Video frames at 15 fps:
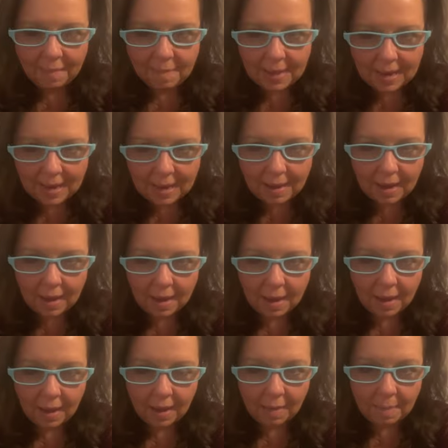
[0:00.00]
me
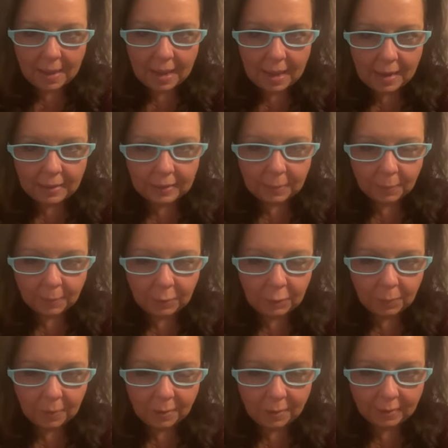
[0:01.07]
Mary suppose you
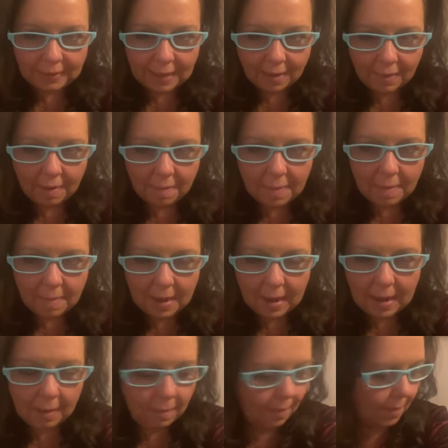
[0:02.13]
blow no savvy me
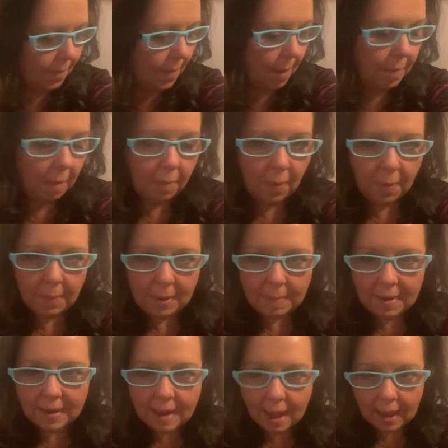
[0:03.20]
Mary mama blow me
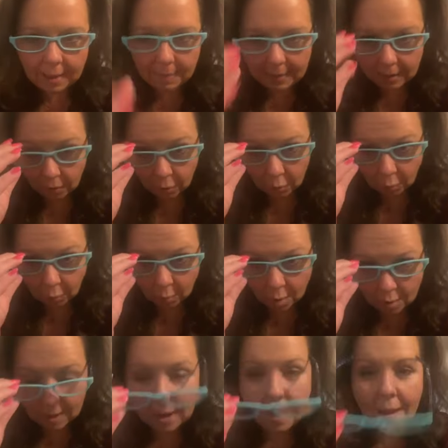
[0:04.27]
been caught me long
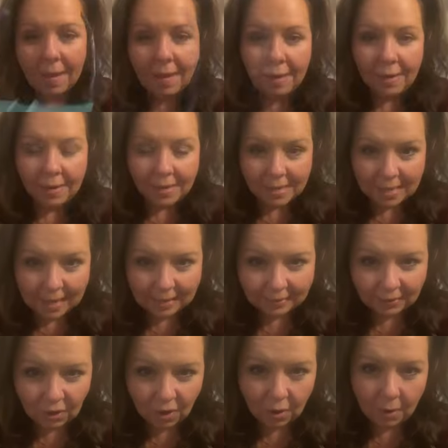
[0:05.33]
goroka that's
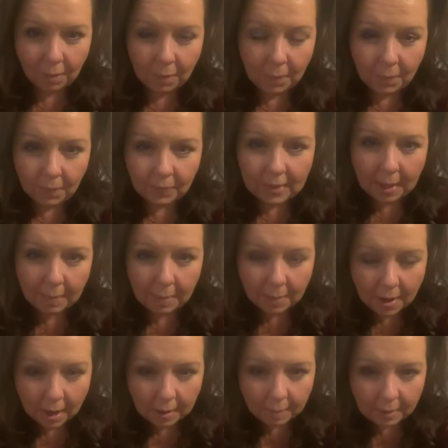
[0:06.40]
all time him
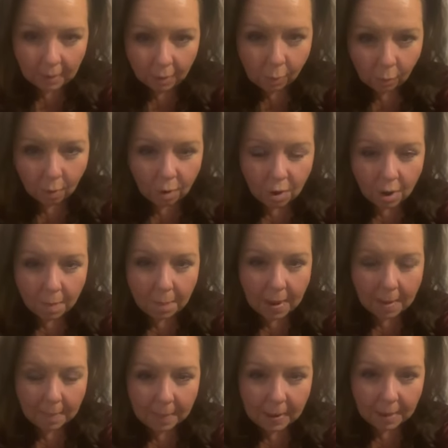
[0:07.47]
caught me long goroka
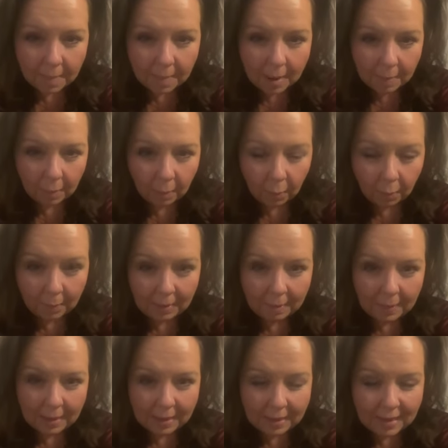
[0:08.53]
papa and mama blow me
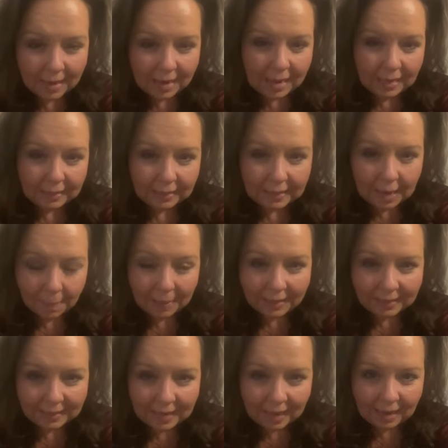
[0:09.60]
been stop
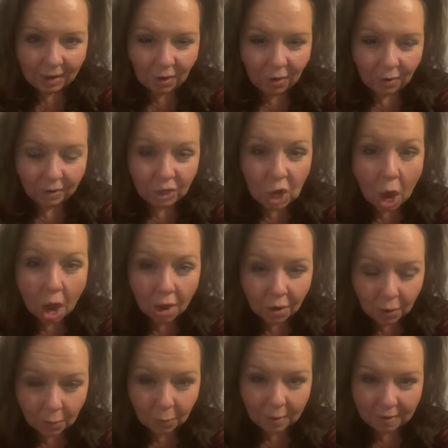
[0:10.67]
inside long
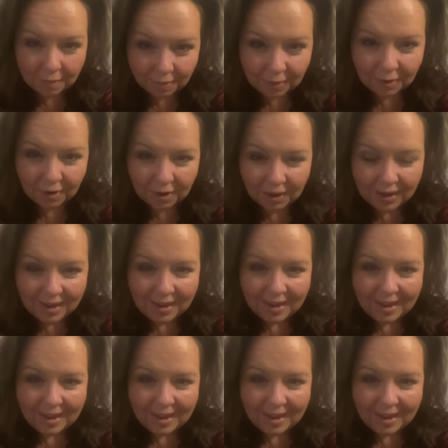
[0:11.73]
Tonga River